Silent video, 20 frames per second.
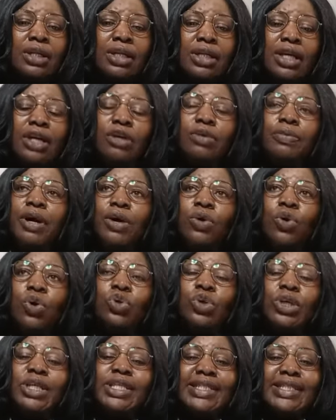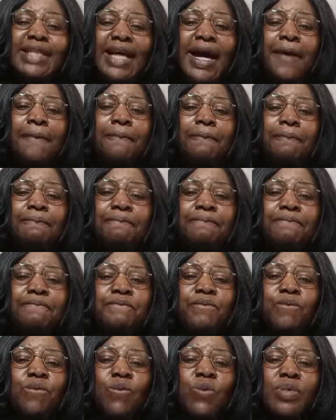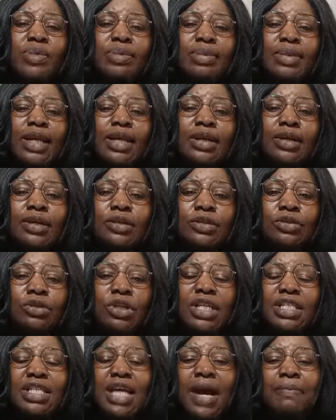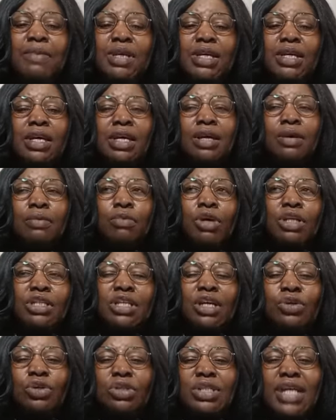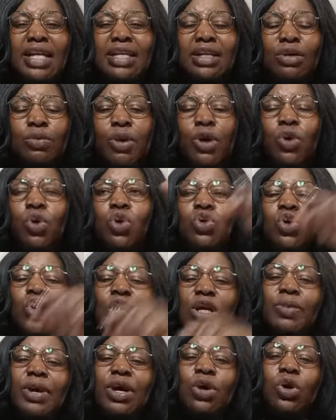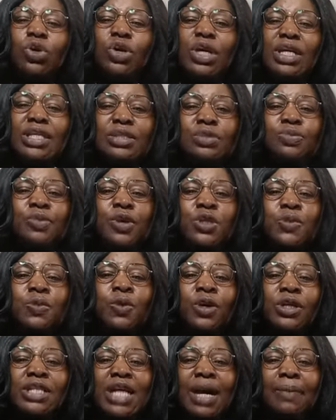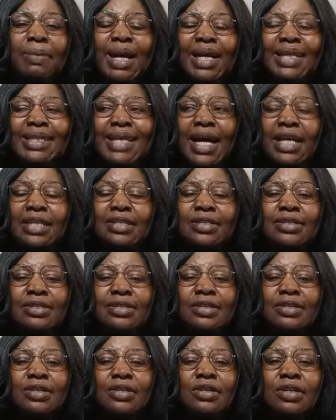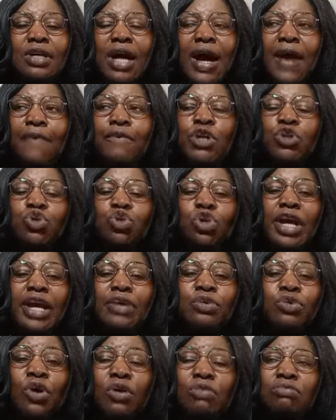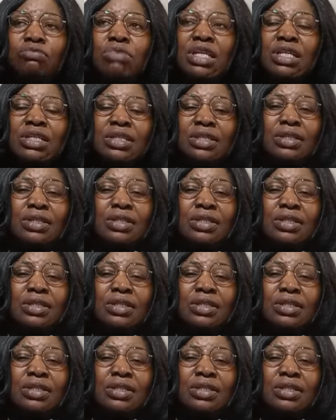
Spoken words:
elubogodo is yam you understand me but they use that elubogodo is small small yam like that awon isu to ye kon gbin